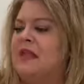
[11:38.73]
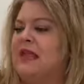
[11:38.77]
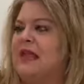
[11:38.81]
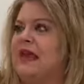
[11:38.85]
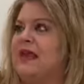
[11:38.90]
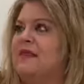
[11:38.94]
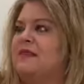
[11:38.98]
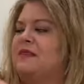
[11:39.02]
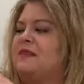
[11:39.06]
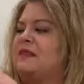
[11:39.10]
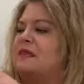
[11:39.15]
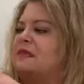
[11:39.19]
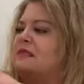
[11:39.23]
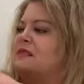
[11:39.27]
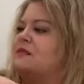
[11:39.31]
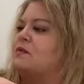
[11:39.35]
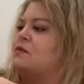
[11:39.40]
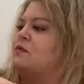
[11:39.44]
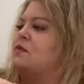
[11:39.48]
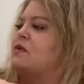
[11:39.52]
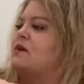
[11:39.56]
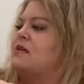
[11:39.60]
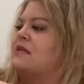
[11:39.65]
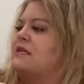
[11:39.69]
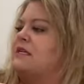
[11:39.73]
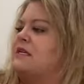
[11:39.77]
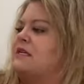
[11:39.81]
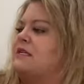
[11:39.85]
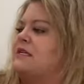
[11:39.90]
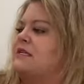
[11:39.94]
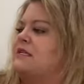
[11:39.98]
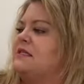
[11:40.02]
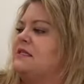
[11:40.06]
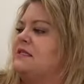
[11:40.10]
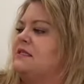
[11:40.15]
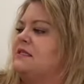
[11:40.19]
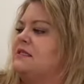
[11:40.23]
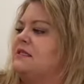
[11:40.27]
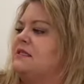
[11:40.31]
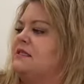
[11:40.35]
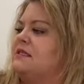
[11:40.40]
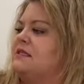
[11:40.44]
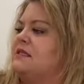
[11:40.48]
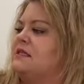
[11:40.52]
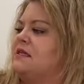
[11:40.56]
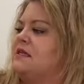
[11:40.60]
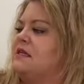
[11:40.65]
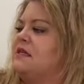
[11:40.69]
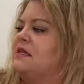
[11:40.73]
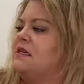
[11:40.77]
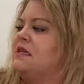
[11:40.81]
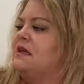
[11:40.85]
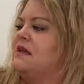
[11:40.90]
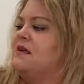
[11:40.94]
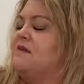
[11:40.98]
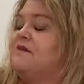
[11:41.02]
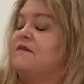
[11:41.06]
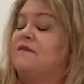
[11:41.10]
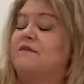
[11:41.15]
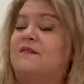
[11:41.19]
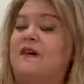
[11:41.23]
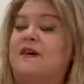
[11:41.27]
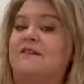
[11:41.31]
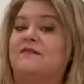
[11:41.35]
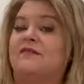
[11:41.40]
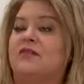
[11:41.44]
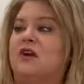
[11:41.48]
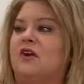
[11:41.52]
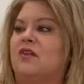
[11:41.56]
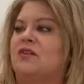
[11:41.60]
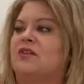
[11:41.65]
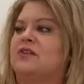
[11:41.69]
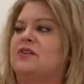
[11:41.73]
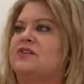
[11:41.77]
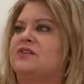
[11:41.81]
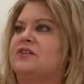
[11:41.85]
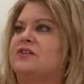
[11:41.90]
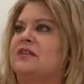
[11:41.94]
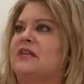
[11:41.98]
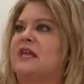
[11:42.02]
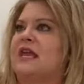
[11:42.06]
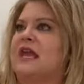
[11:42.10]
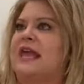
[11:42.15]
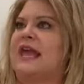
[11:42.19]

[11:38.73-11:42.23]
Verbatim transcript: and this was five dollars.